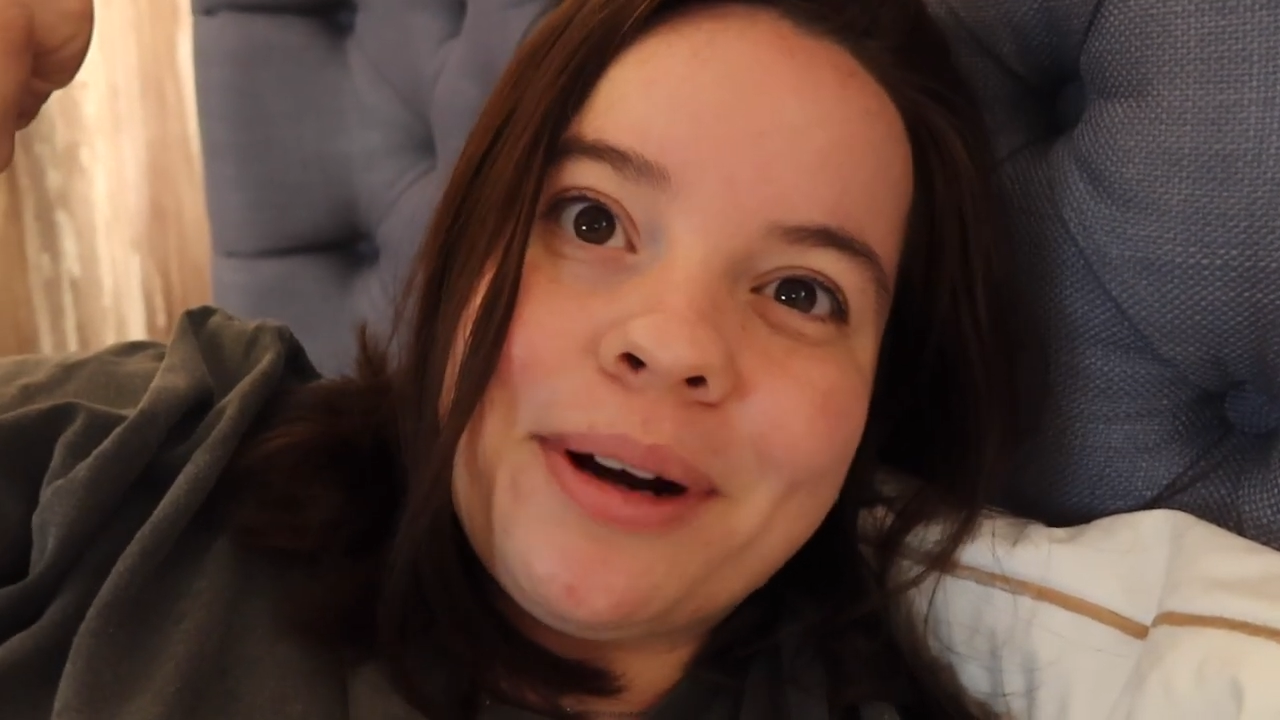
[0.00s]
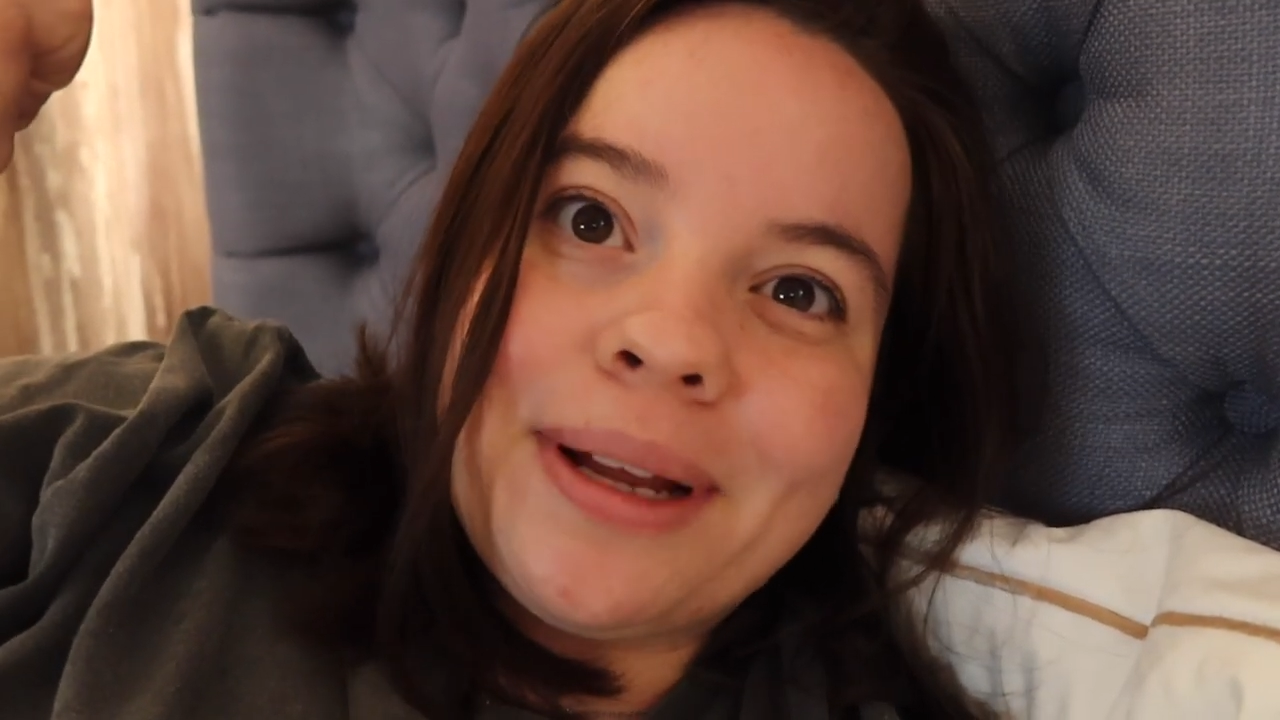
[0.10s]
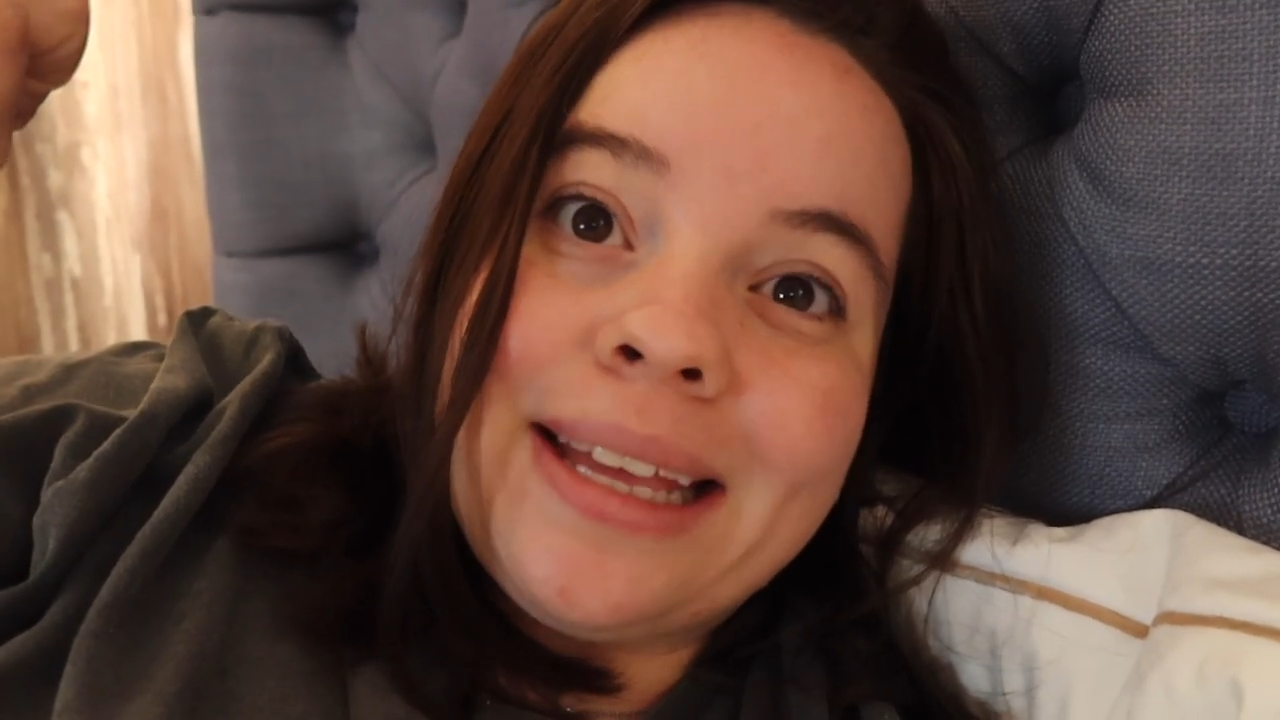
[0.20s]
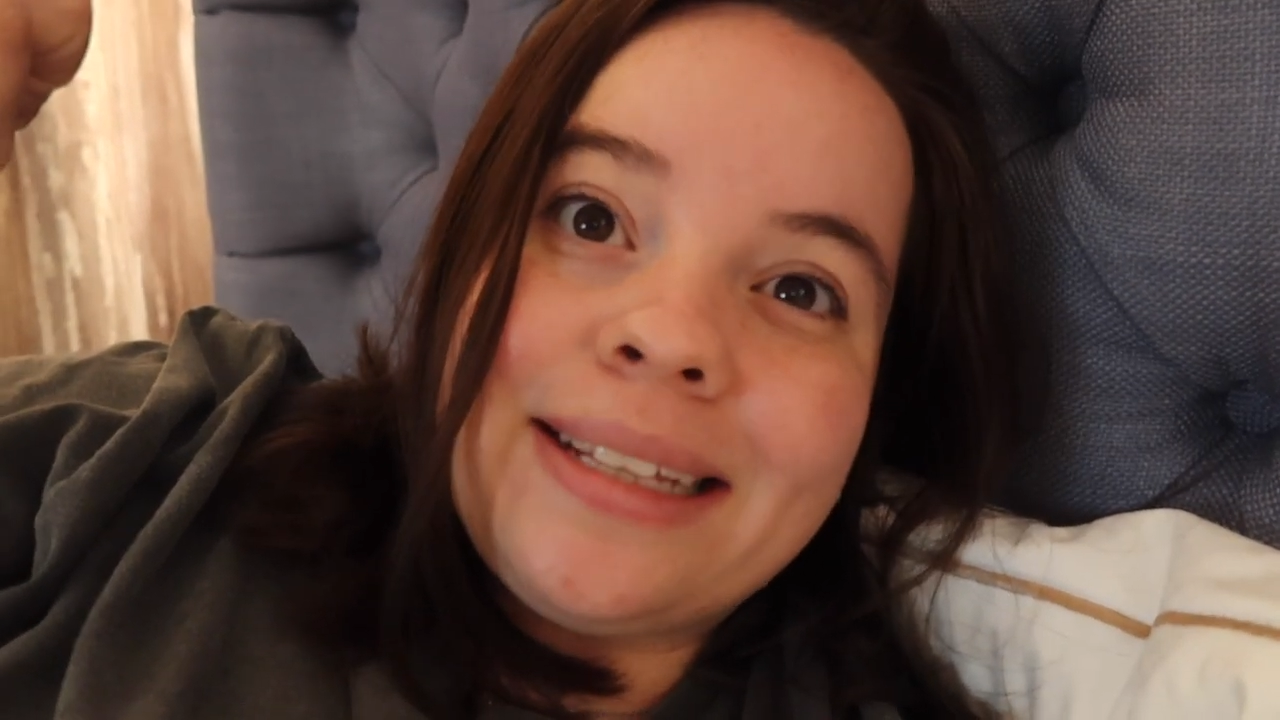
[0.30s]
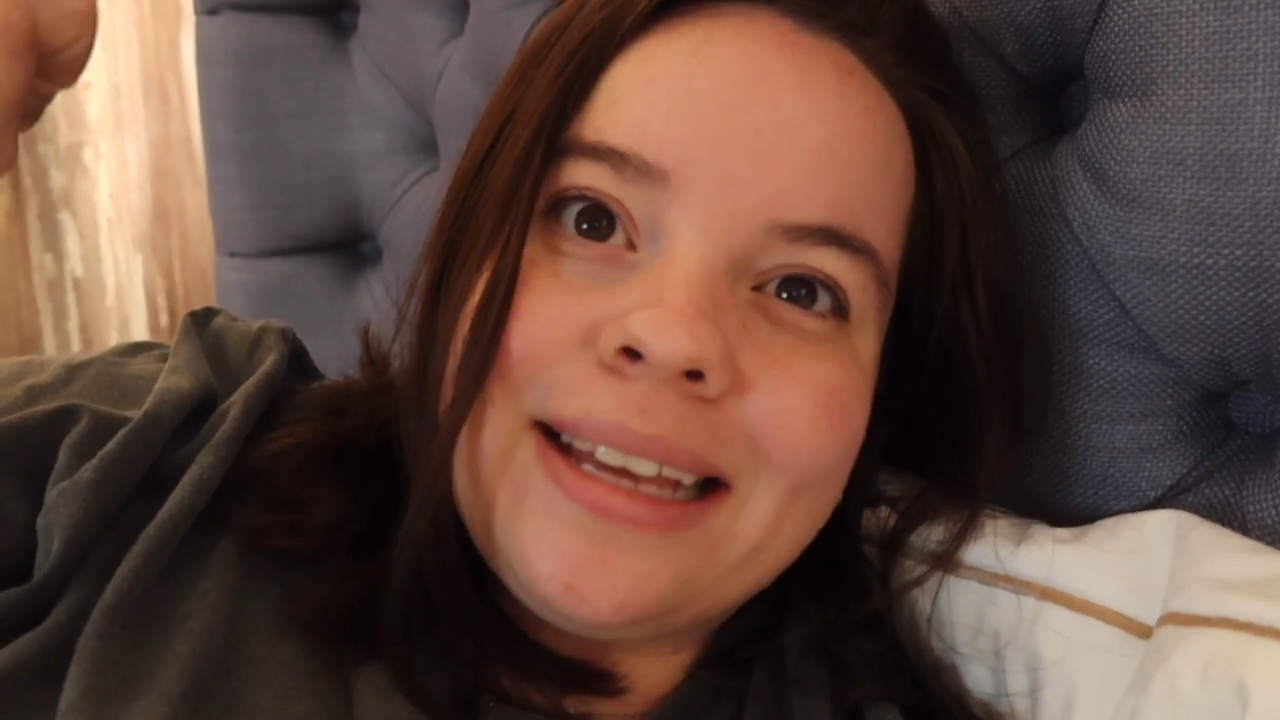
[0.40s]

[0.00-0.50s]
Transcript: market